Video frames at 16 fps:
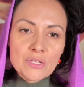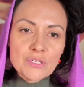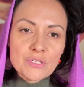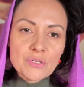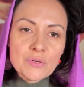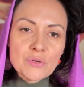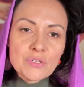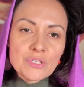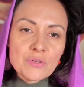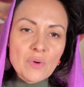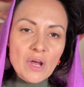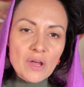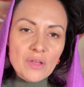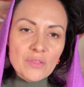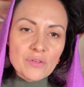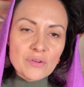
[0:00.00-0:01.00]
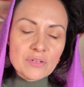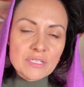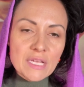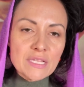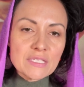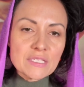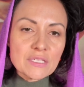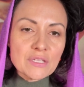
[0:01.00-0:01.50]
Do to others
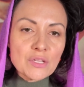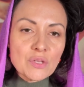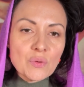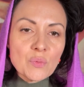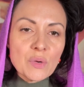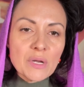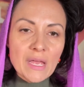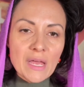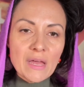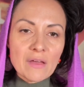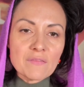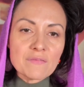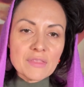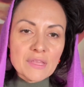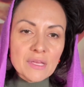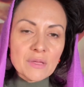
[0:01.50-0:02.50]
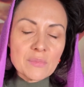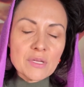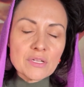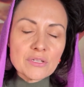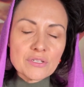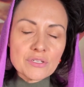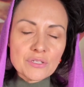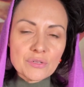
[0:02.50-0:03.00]
as you would have them
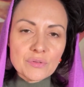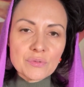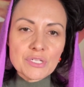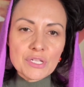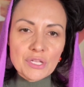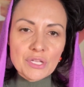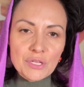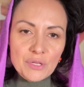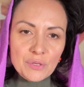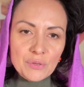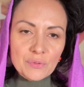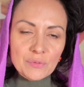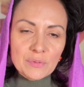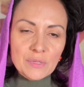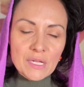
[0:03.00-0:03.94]
do to you.